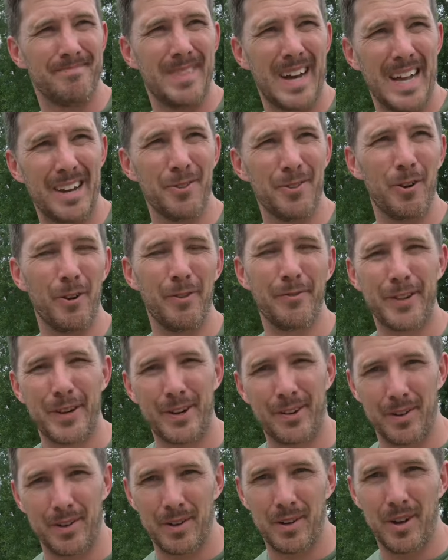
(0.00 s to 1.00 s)
I don't know if they're
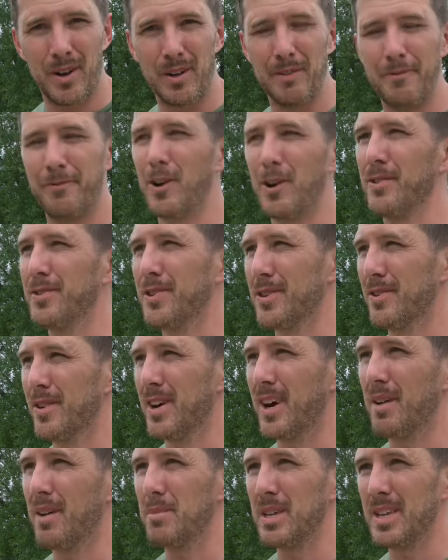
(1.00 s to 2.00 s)
going to call it faulty or
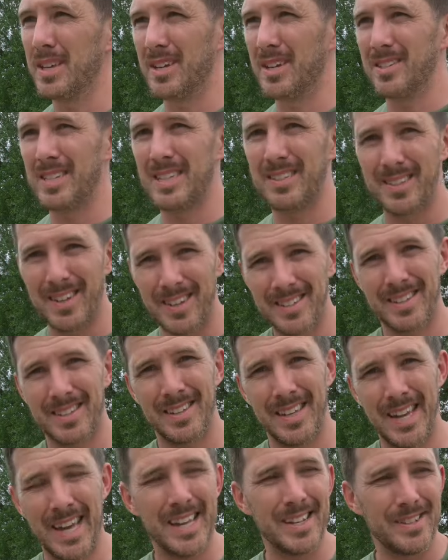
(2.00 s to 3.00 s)
not, because it does
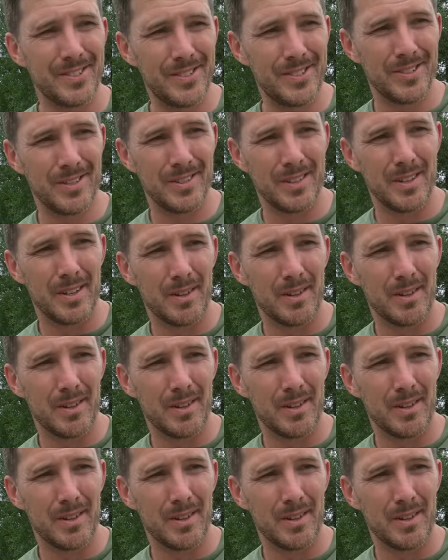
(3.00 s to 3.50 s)
engage,